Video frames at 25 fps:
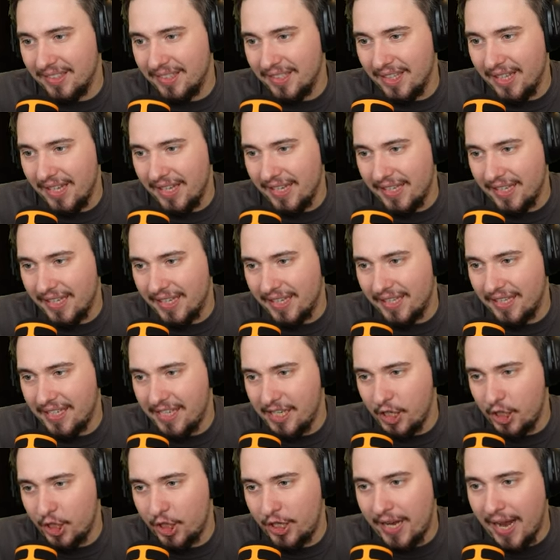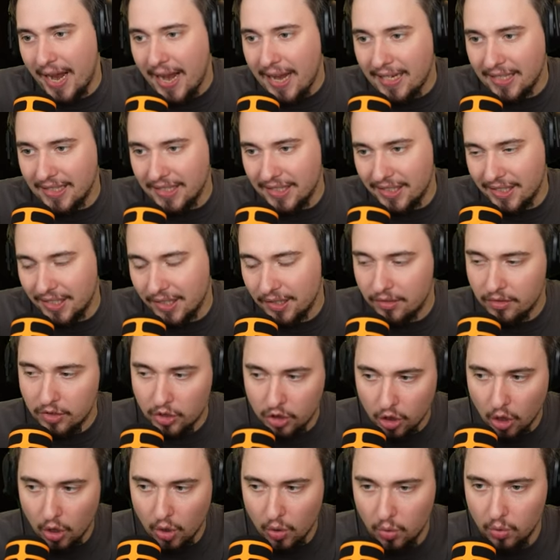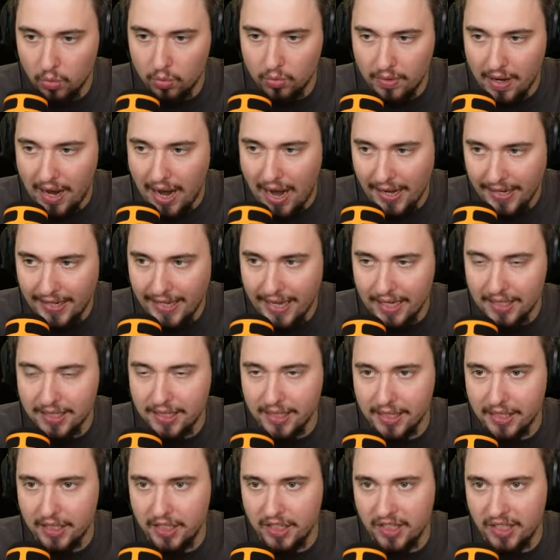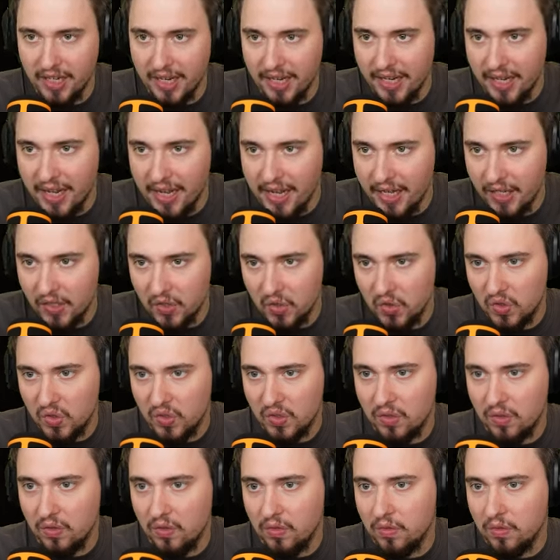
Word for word: like each gained. So I guess it, it is.